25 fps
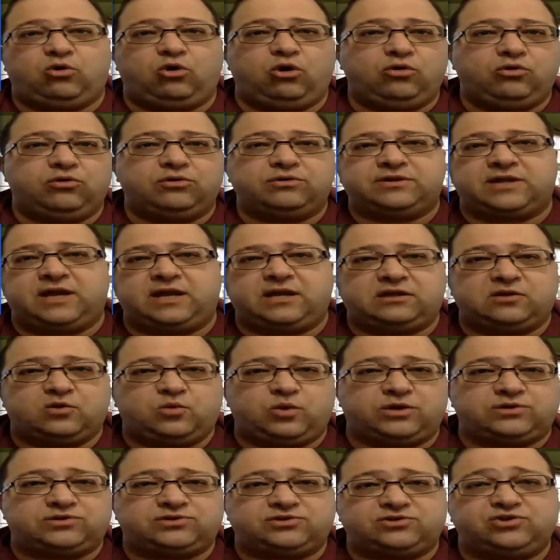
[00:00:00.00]
All those nice
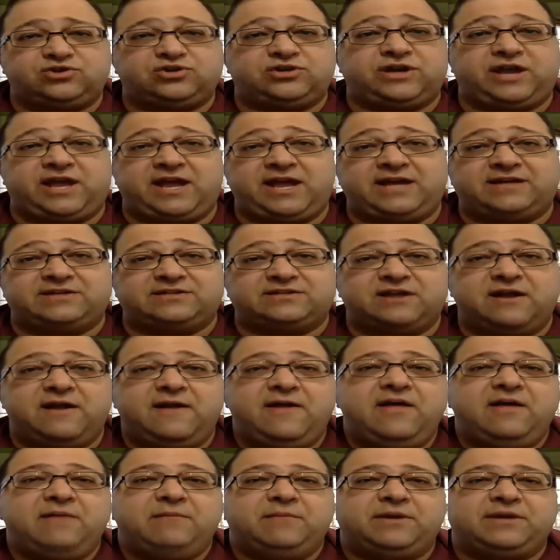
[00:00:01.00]
questions you can ask,
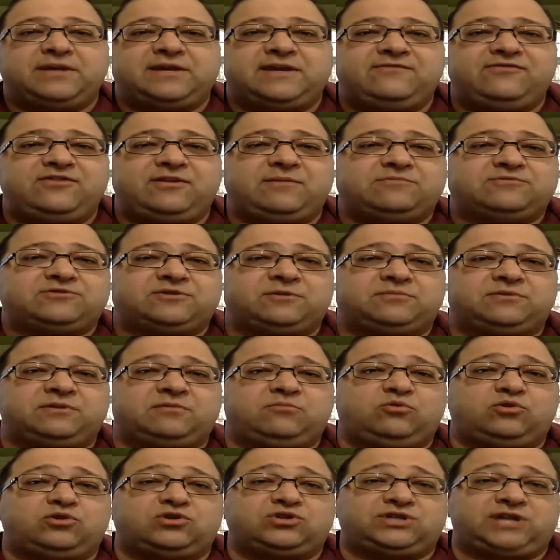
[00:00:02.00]
but give them
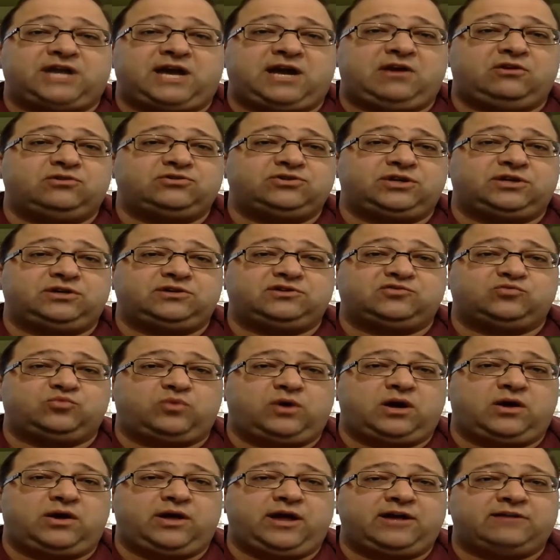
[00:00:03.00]
something more challenging as
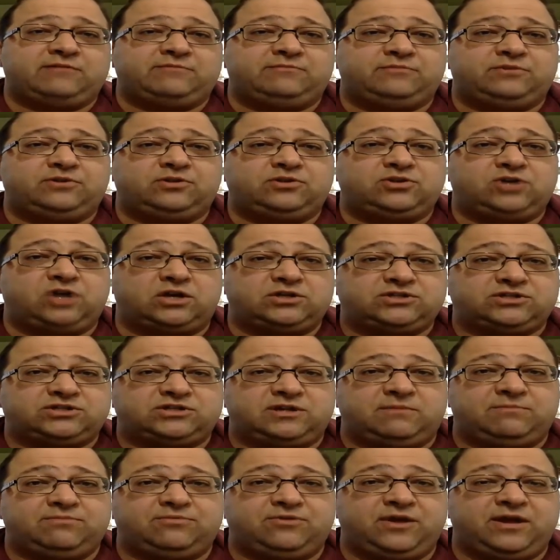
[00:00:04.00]
well. Ask them to touch
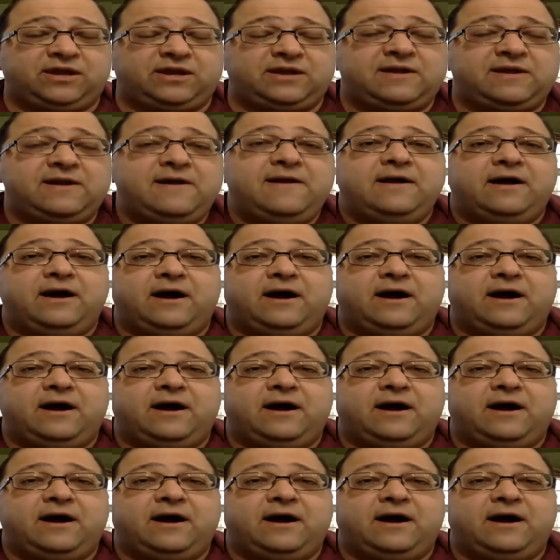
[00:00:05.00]
something.